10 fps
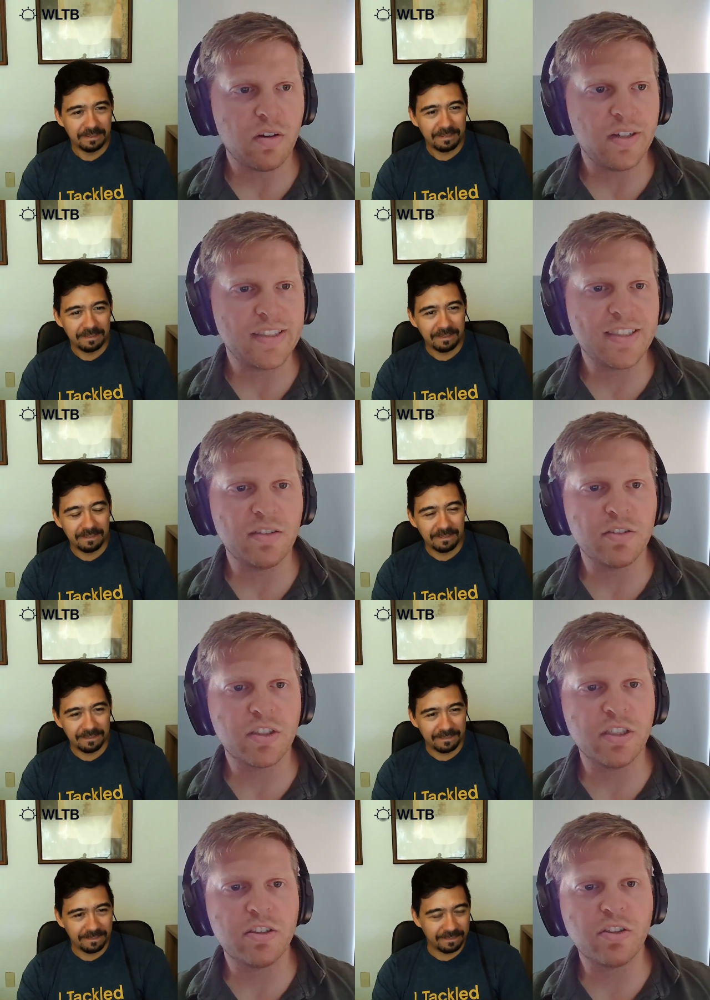Speaker 1: All right. Sounds
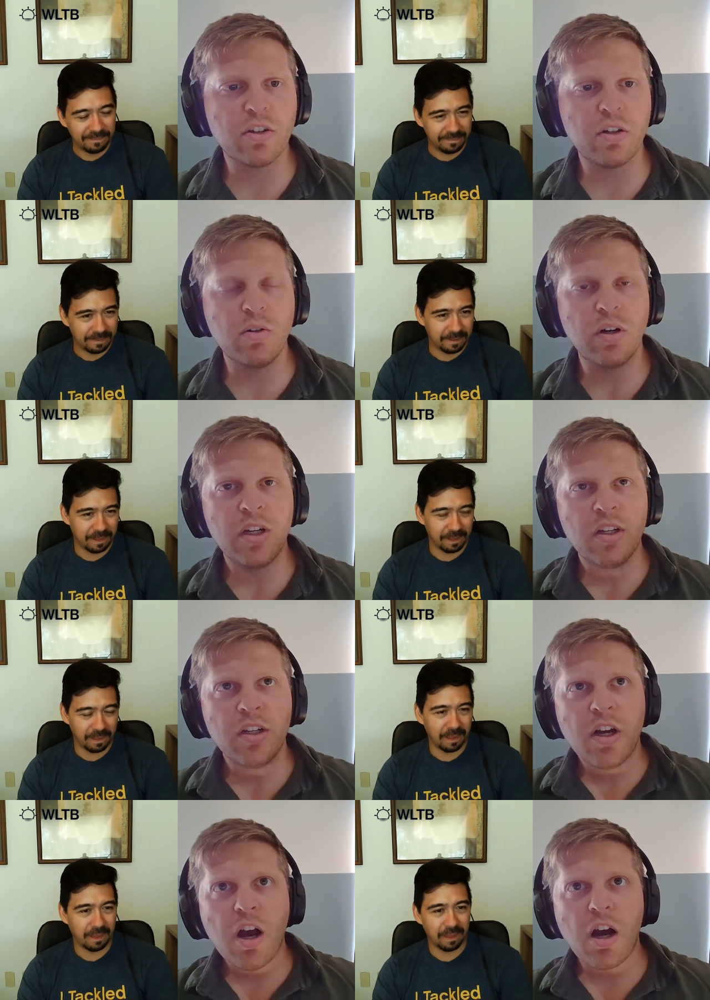good. So
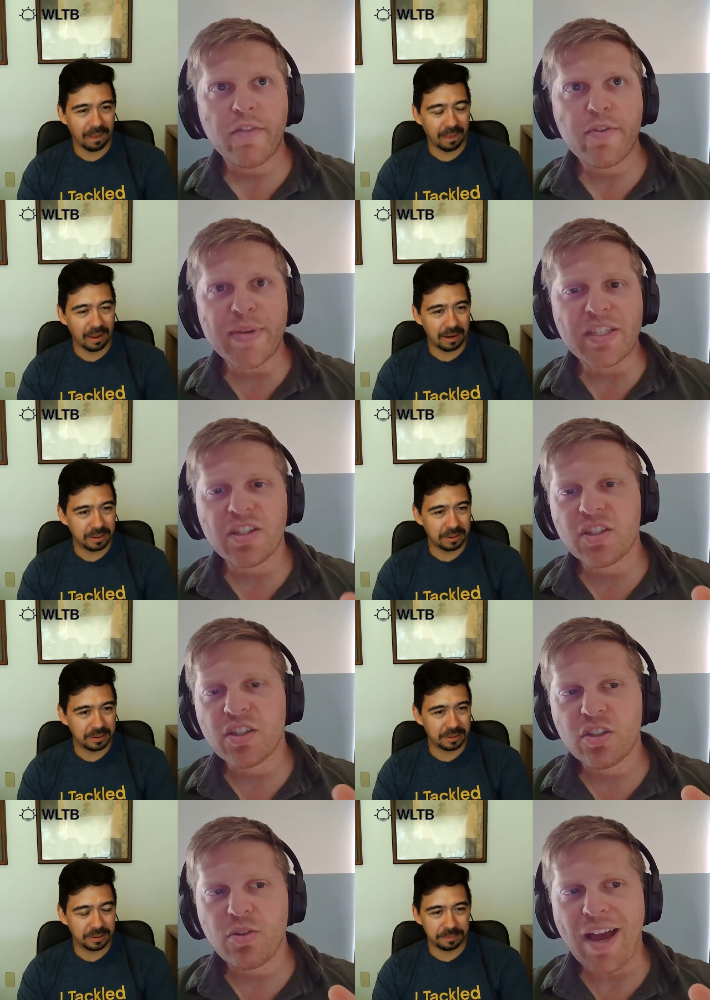of the
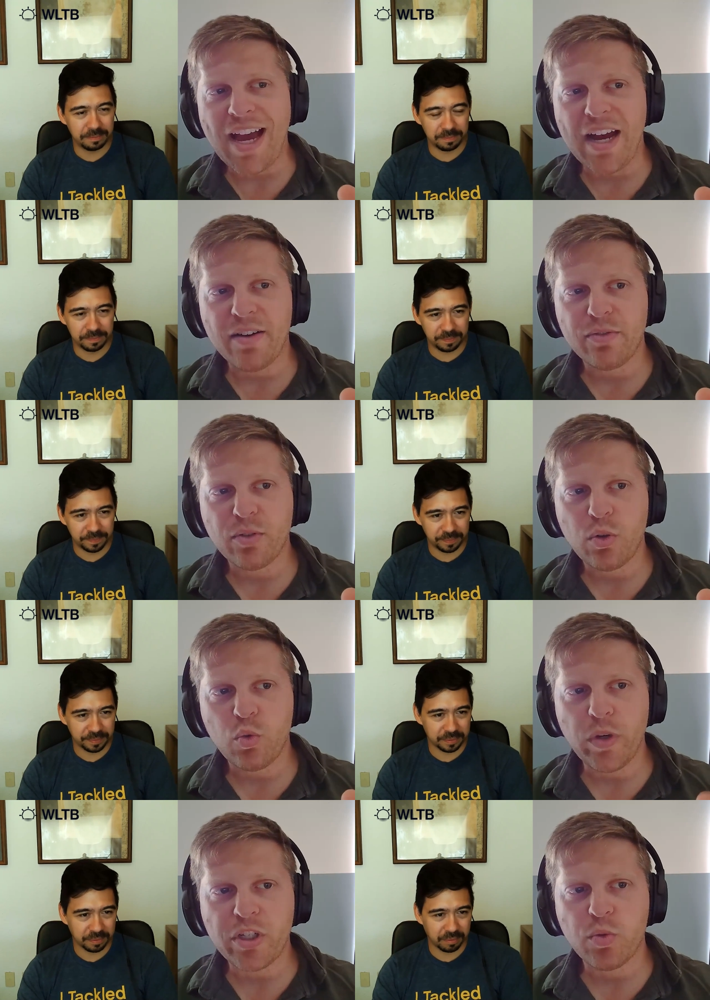businesses you have,
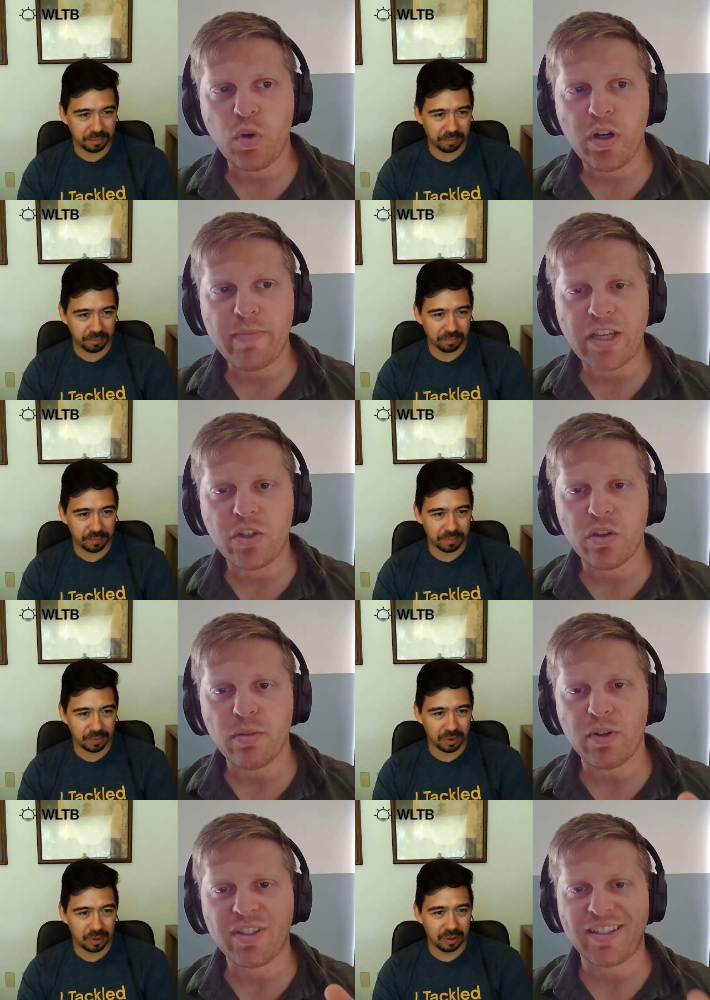which one makes you the
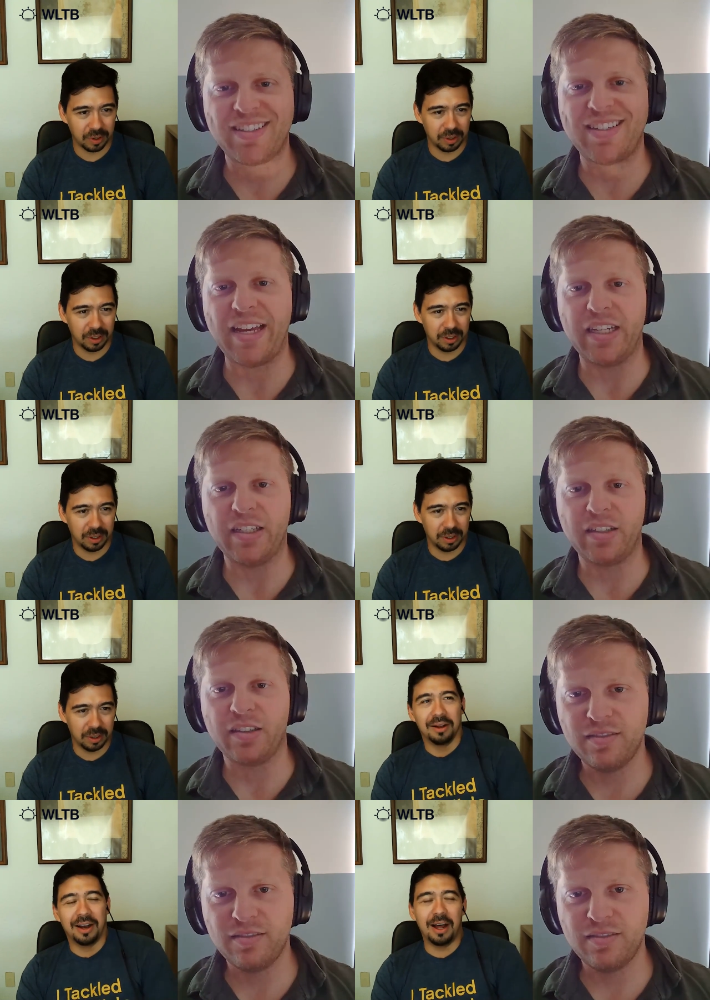most excited?
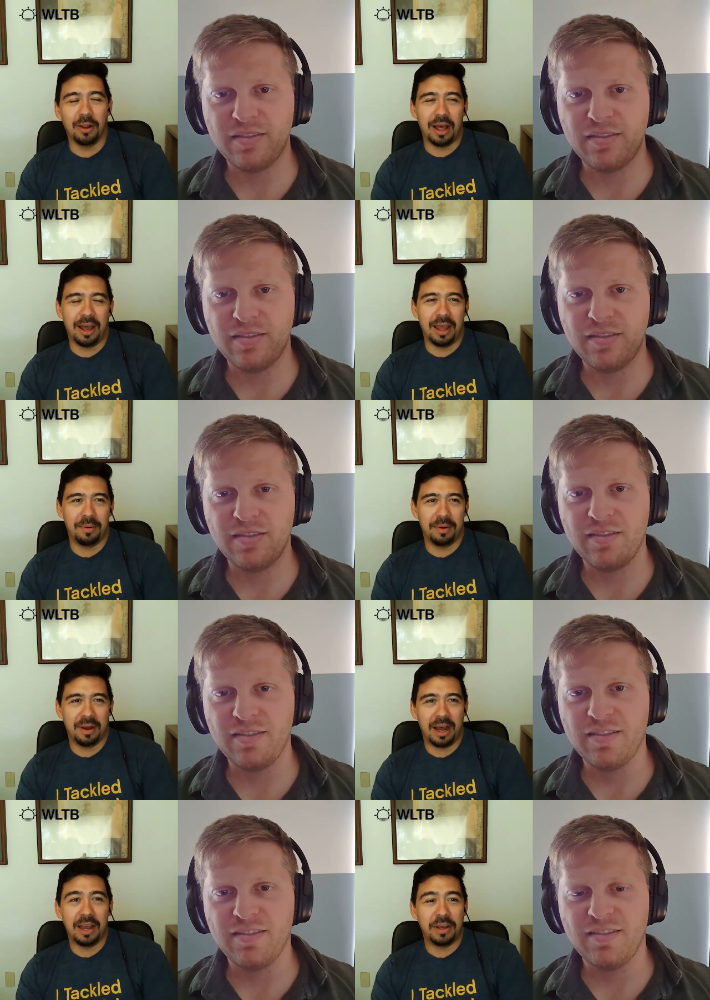
Speaker 2: Well, I
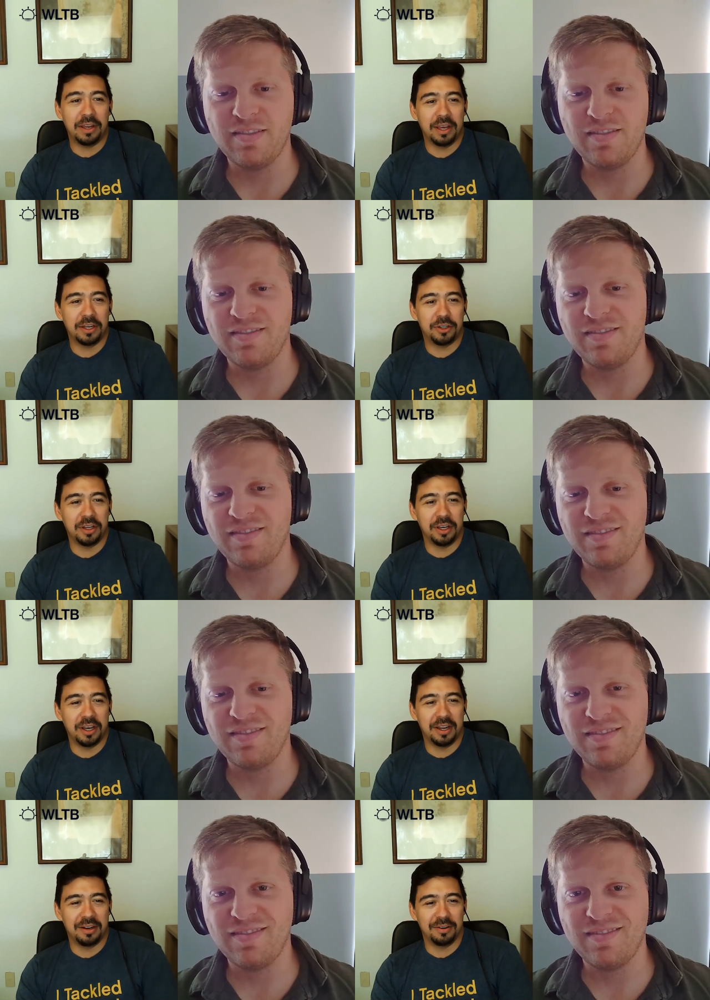have, I have A D H
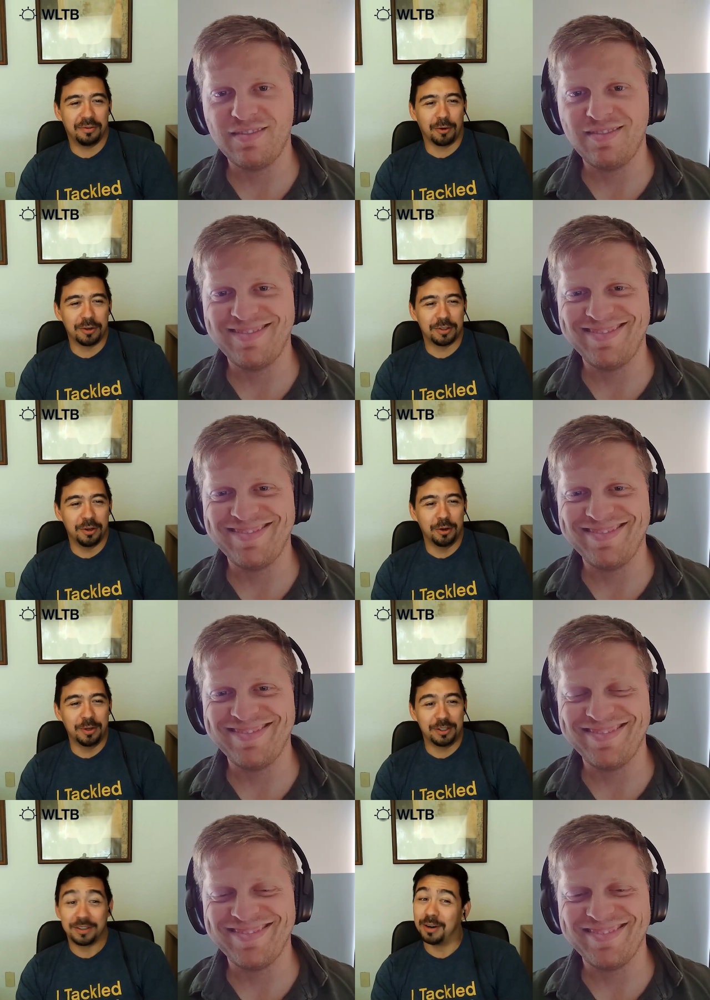D. And of course, the
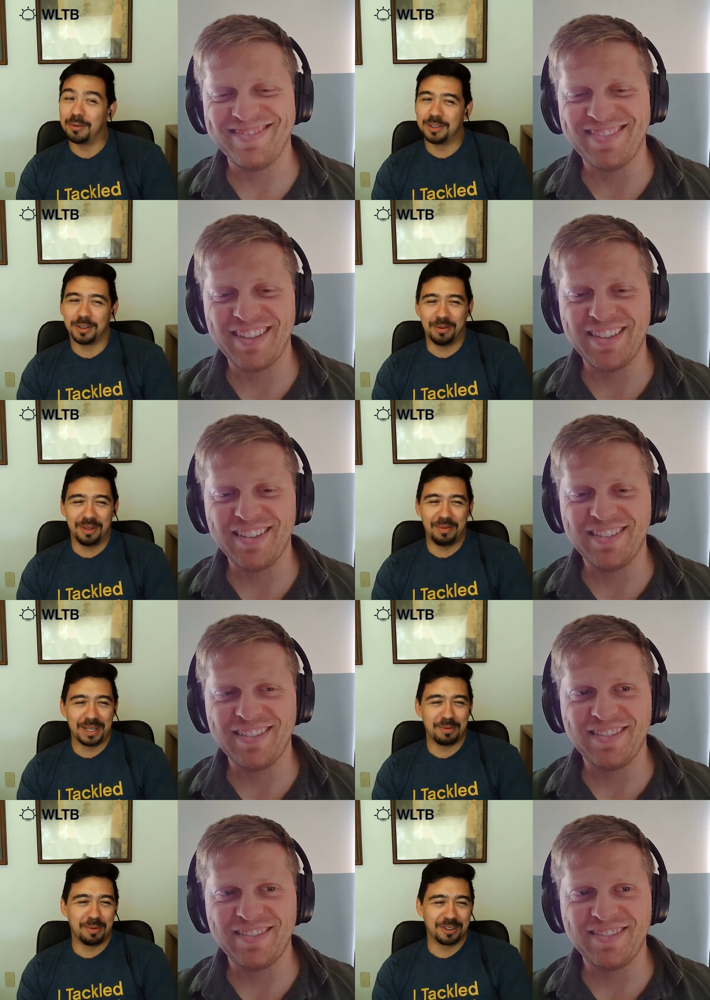newest always is the one that
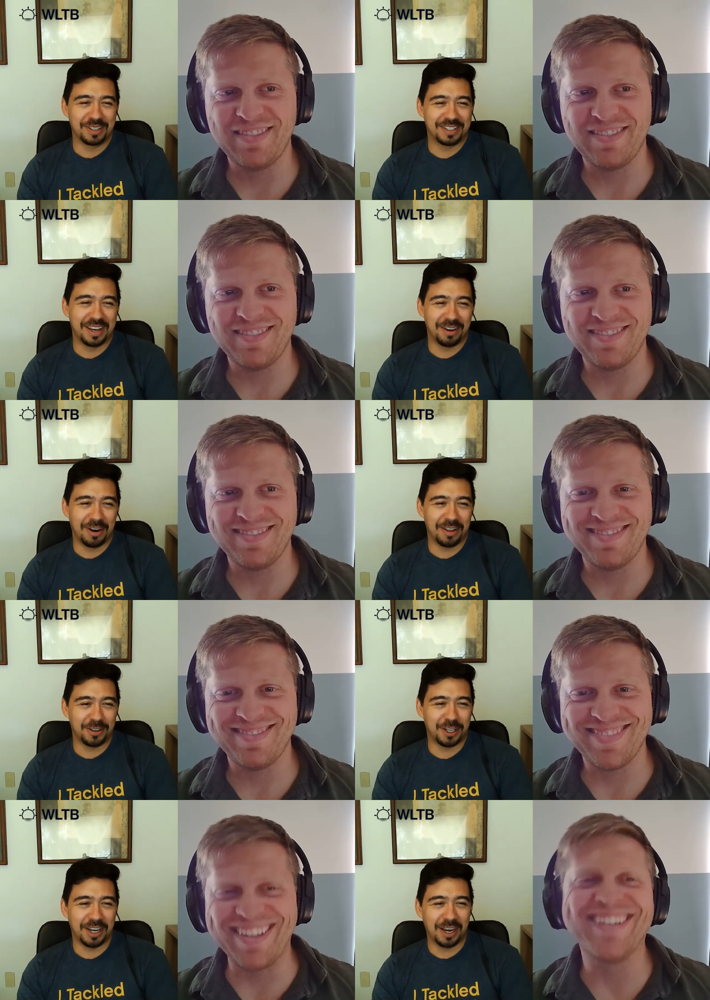makes me most excited, right?
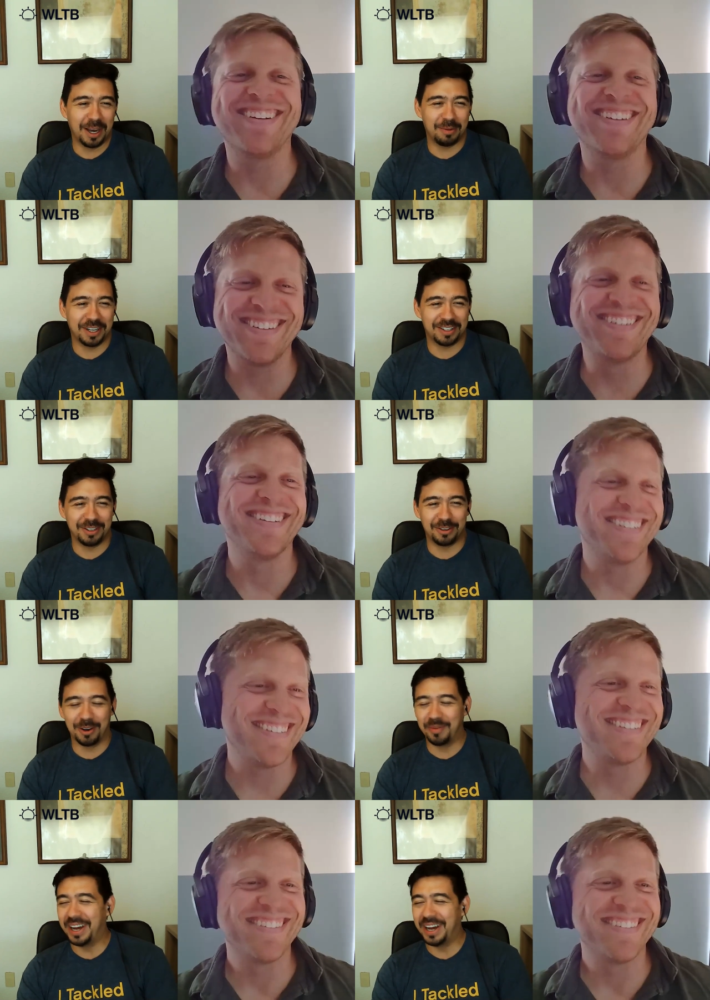The shiny object syndrome.